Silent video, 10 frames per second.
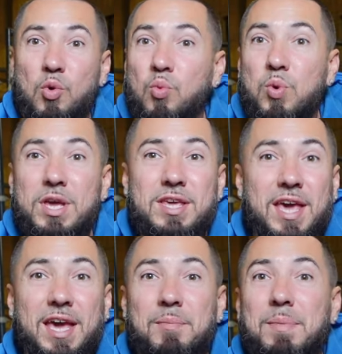we
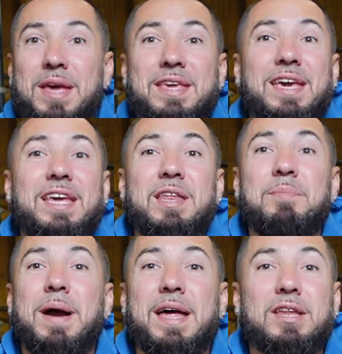can't make
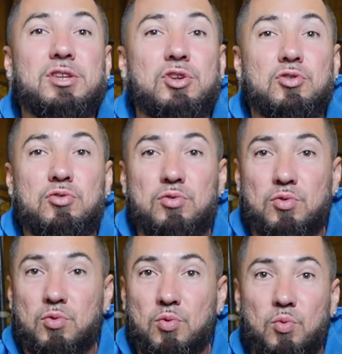anybody do
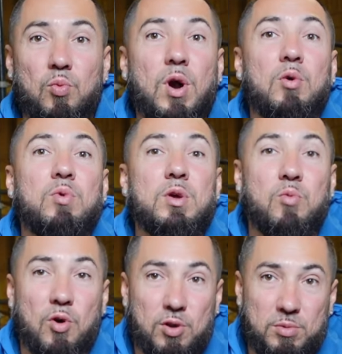what we
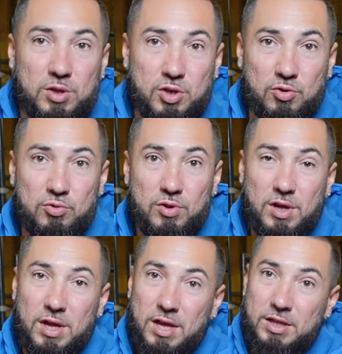want them to do.
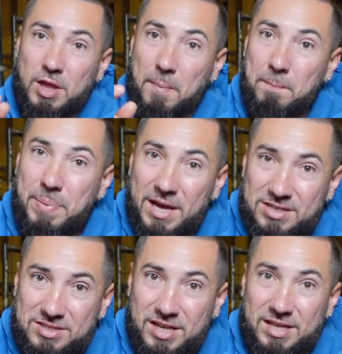The
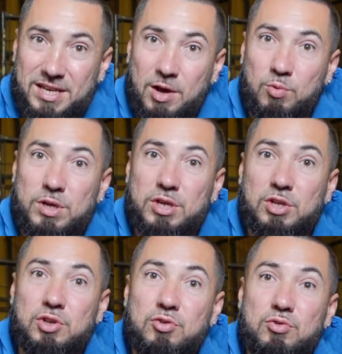best thing that we
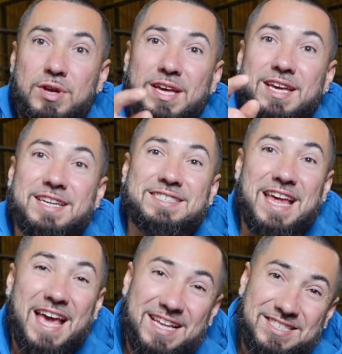could do is
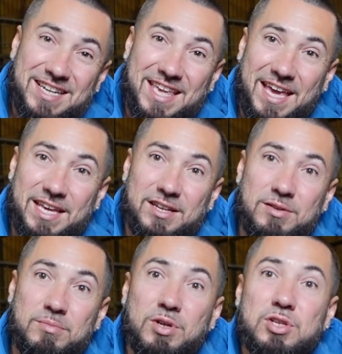educate
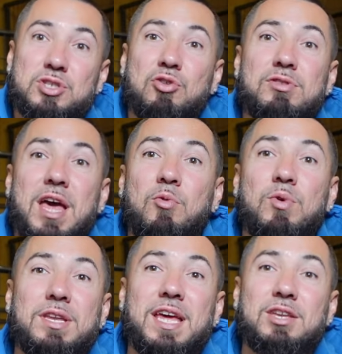them so that
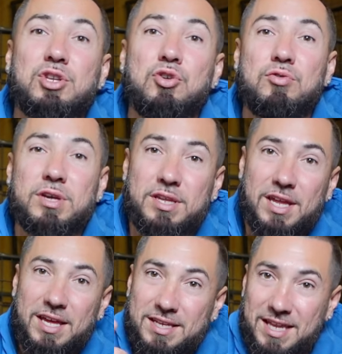when they do
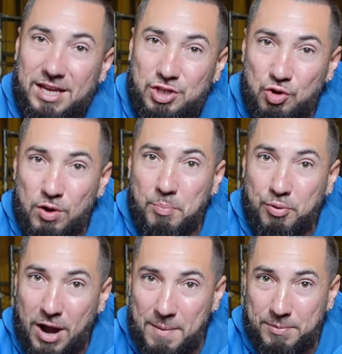it
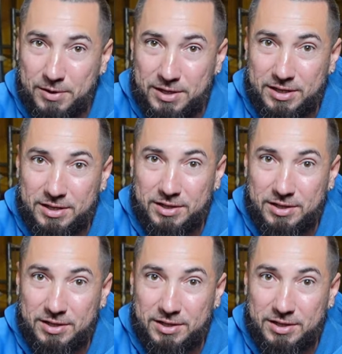properly.